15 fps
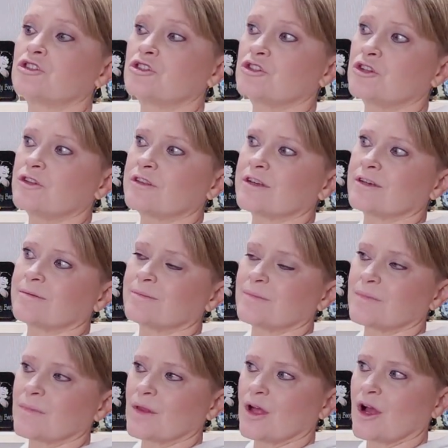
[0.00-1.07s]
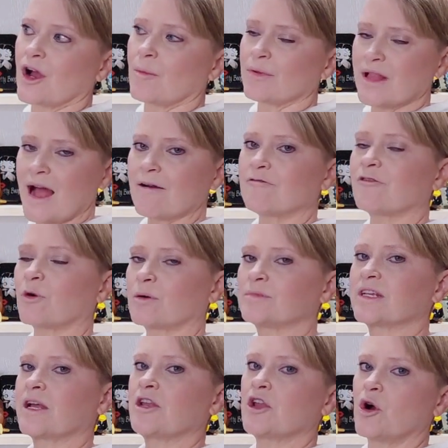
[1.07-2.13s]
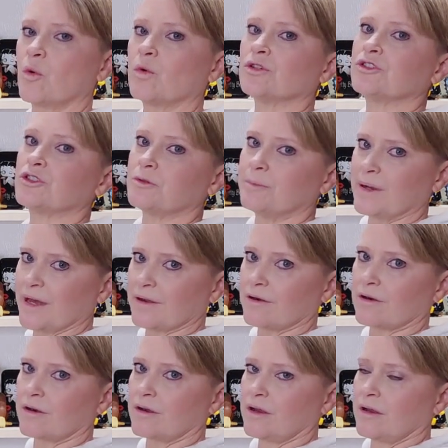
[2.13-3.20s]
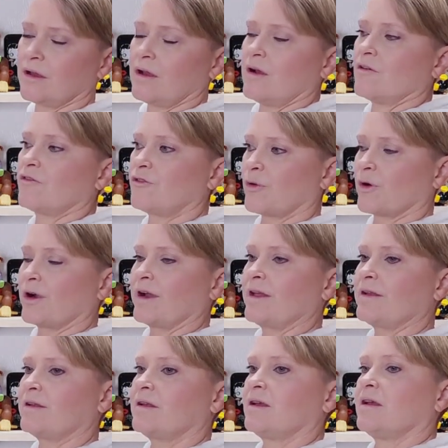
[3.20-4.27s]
to the platforms I know will do better for it.